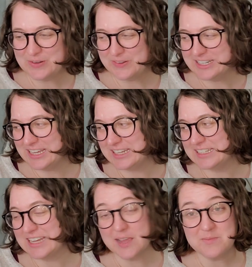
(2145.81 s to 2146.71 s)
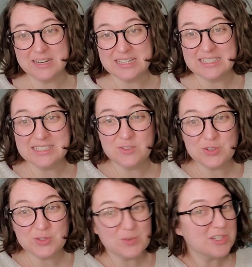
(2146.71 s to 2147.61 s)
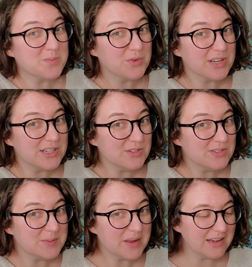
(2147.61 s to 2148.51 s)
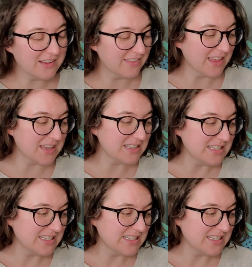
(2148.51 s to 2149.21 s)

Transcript: it one day at a time and I sort of switch up what I do depending on that.